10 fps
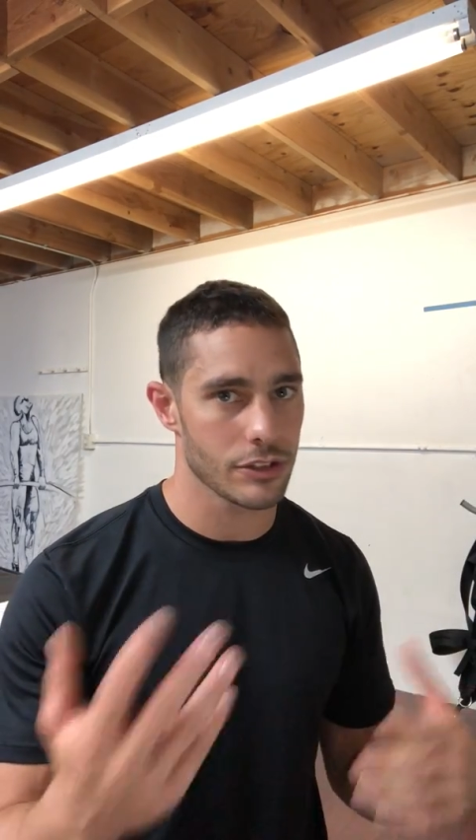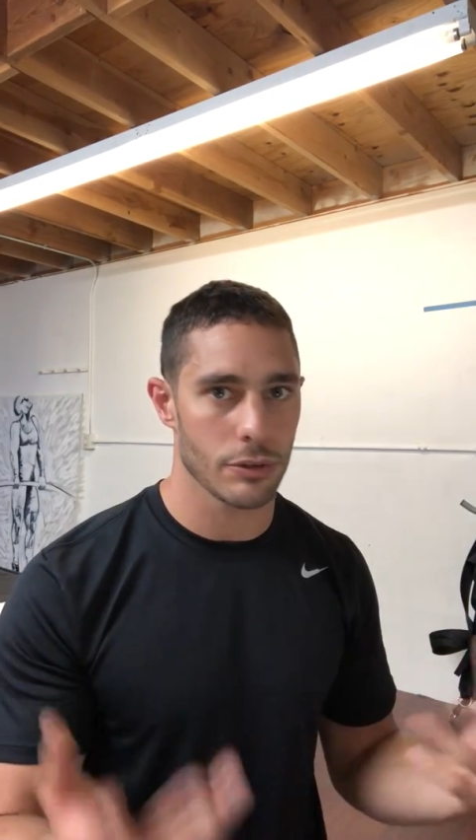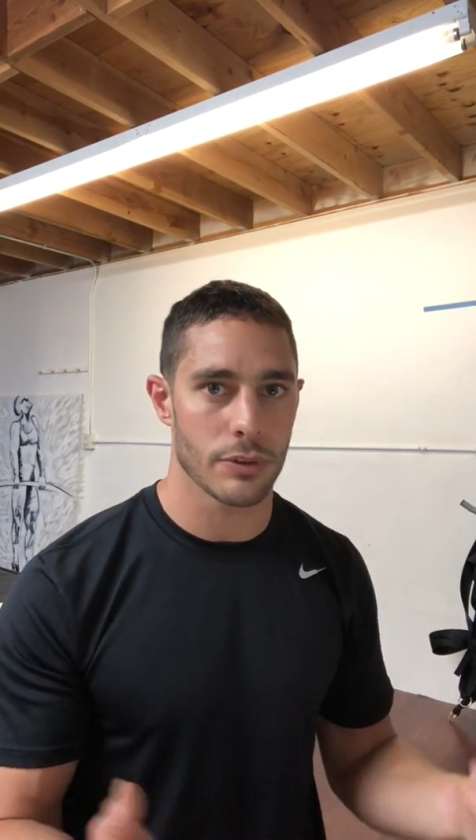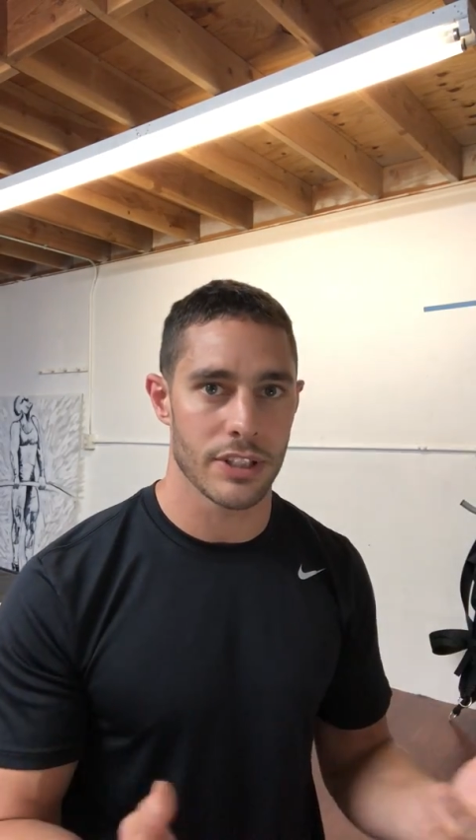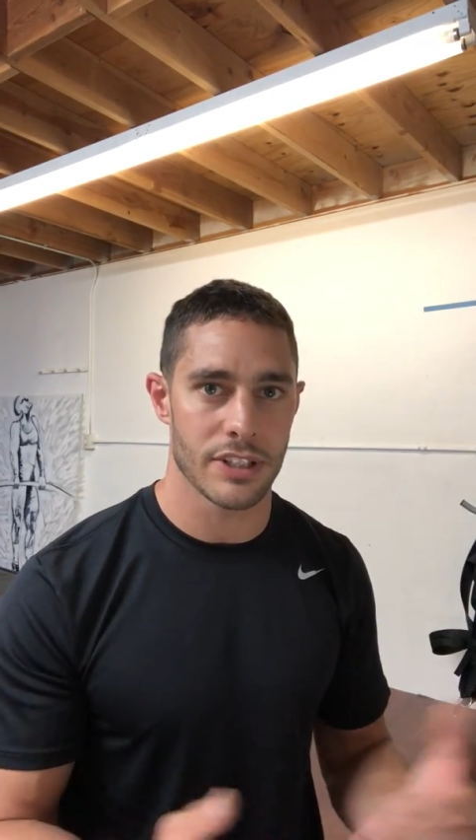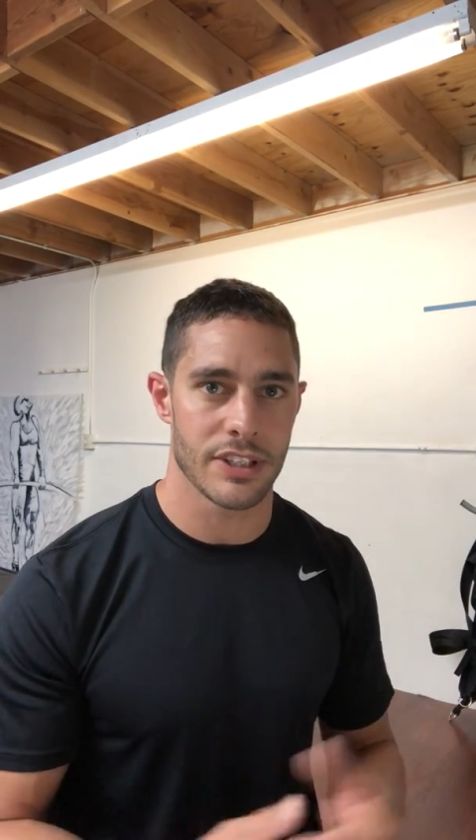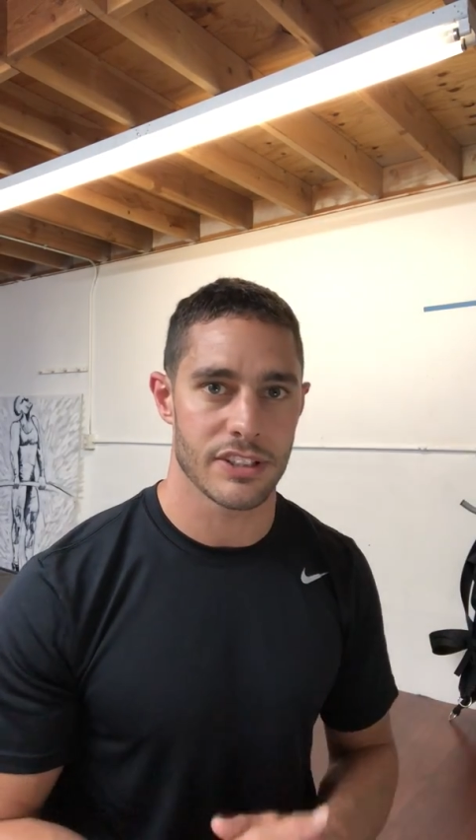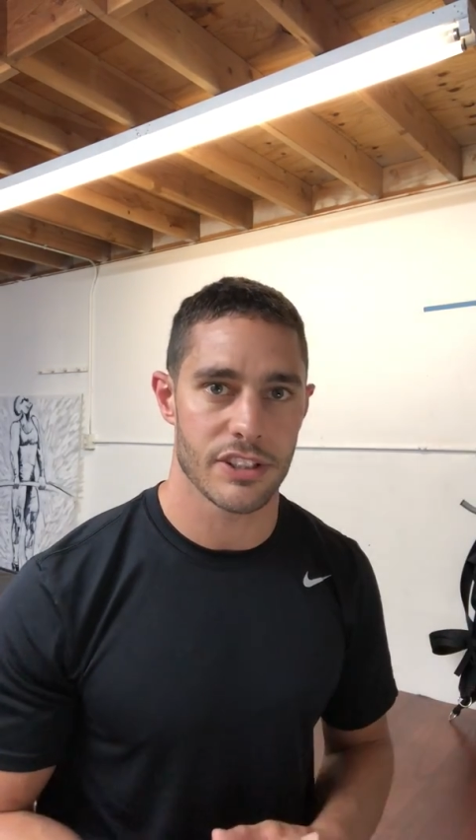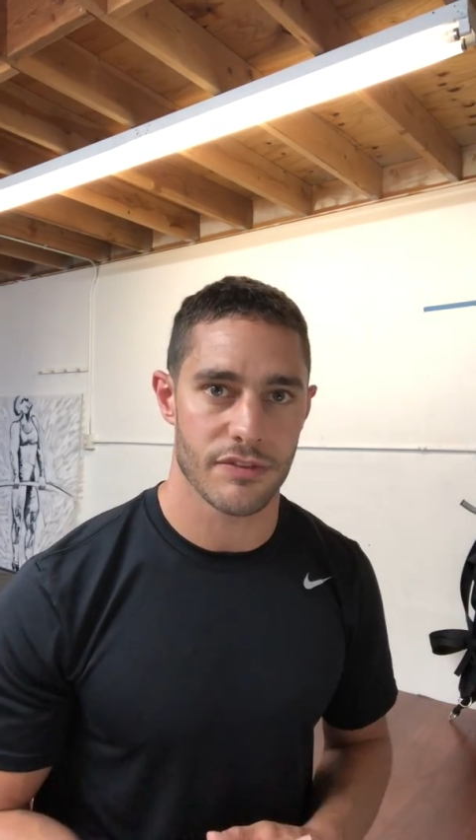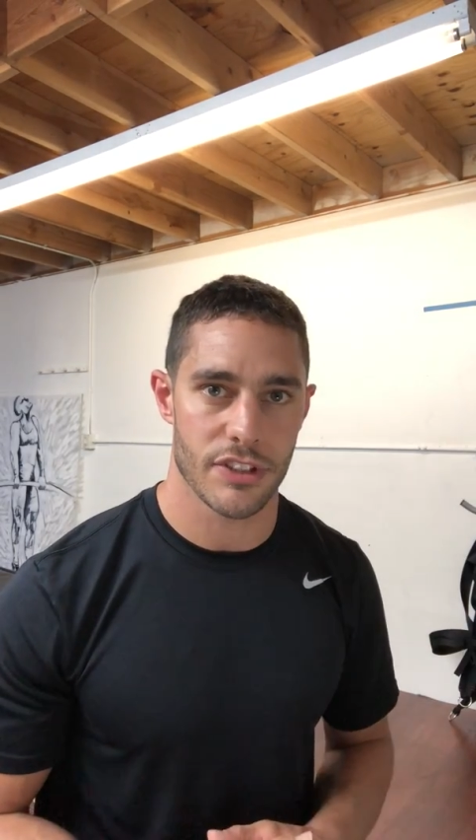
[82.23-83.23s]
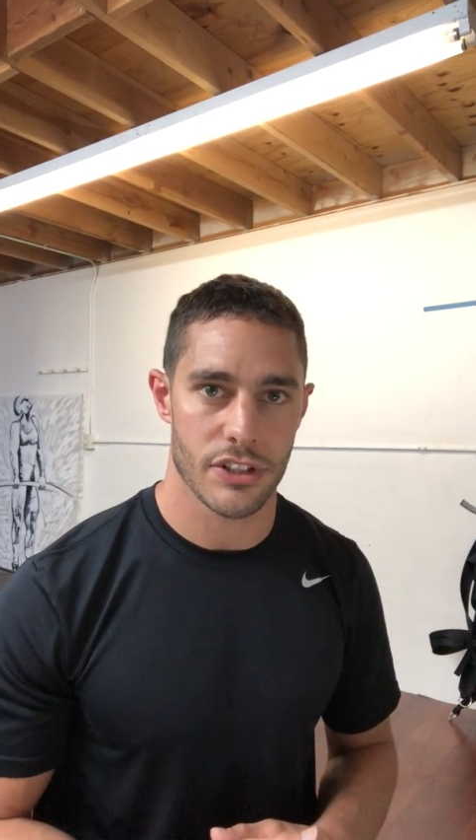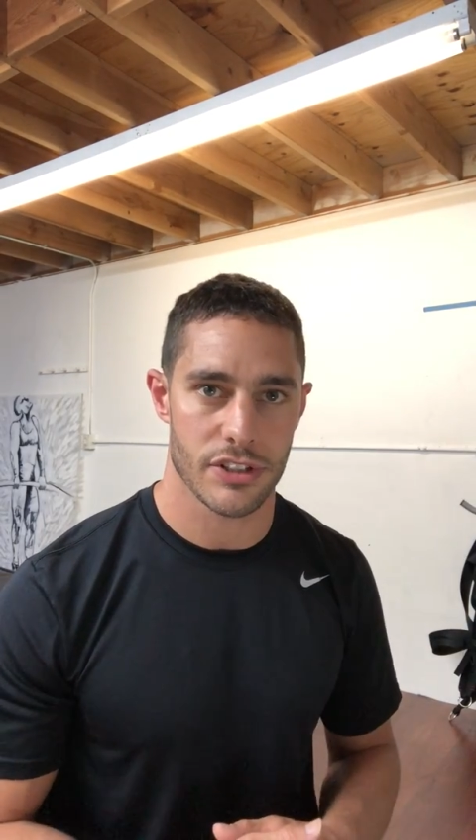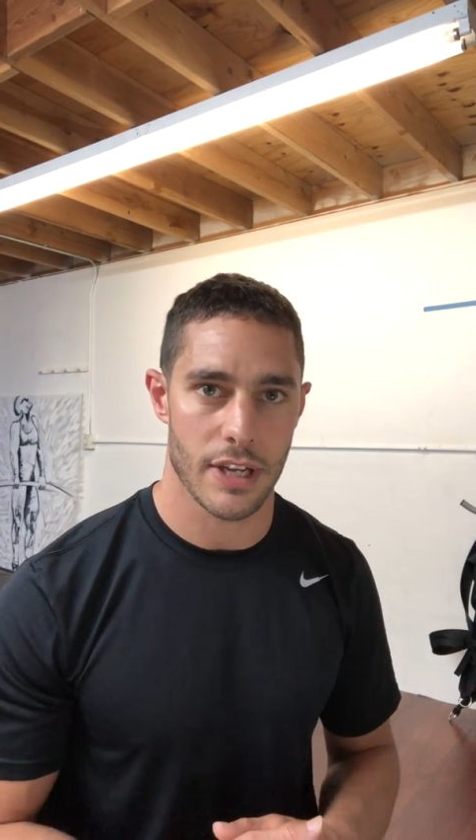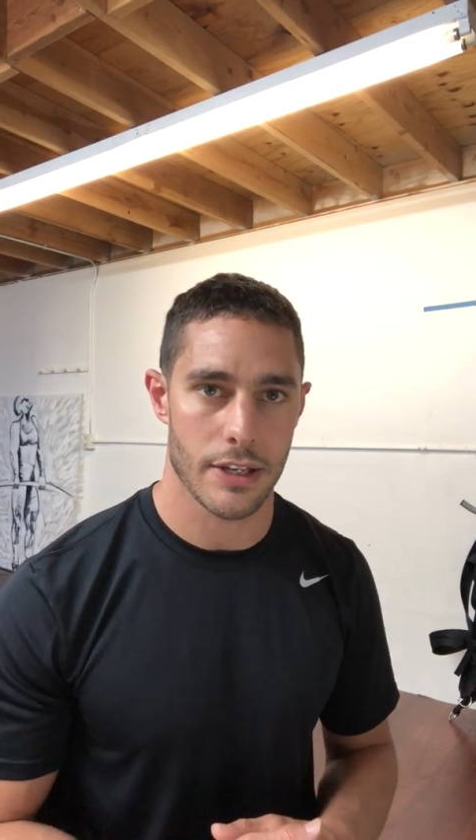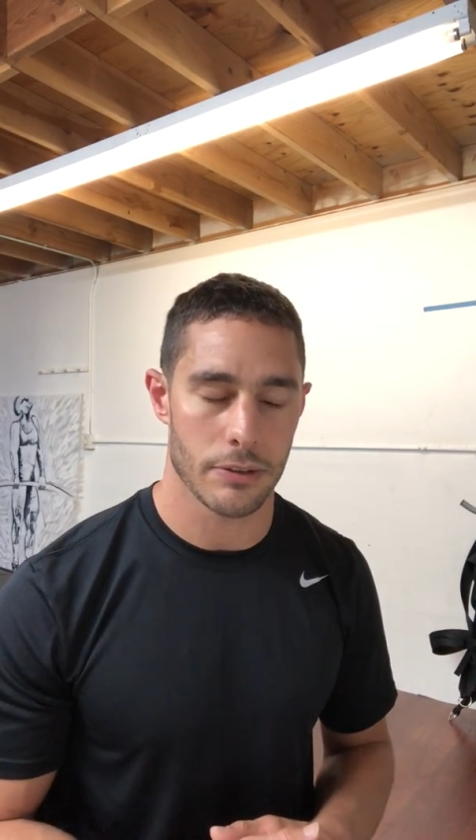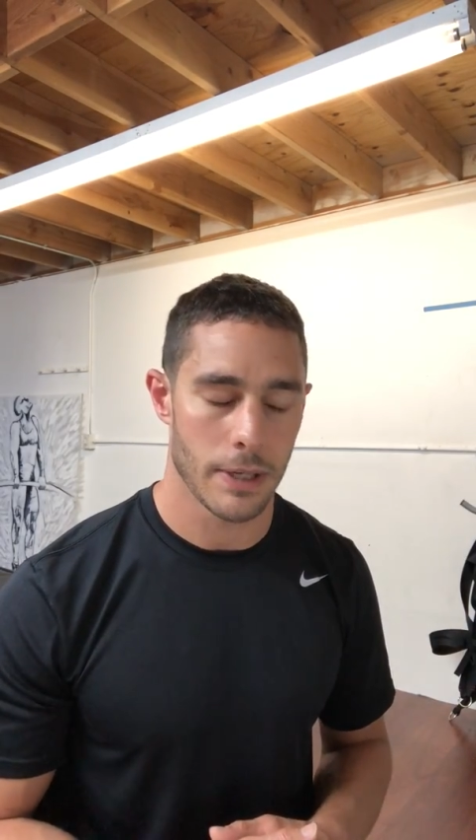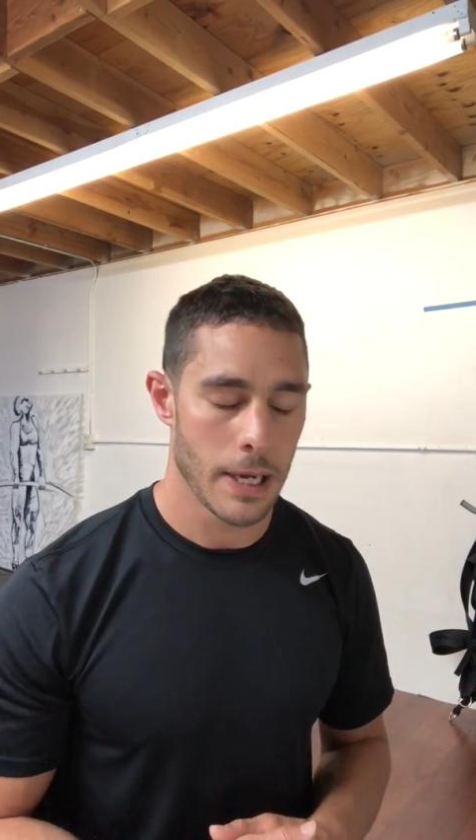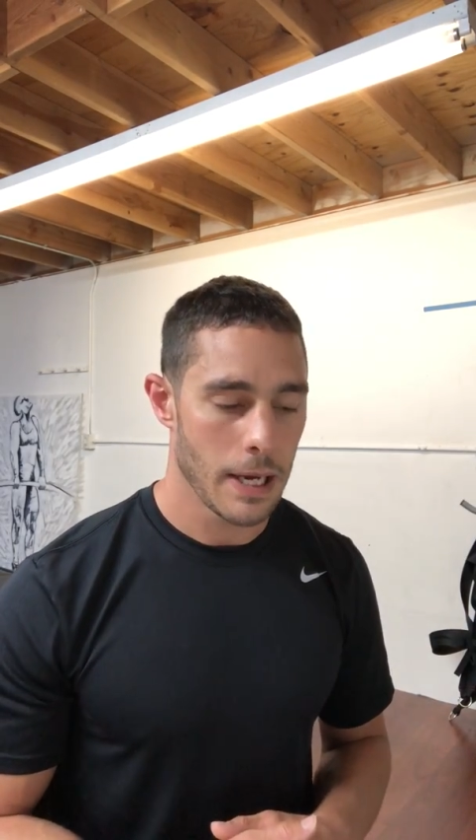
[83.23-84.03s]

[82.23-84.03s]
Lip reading: and so it's this vicious cycle.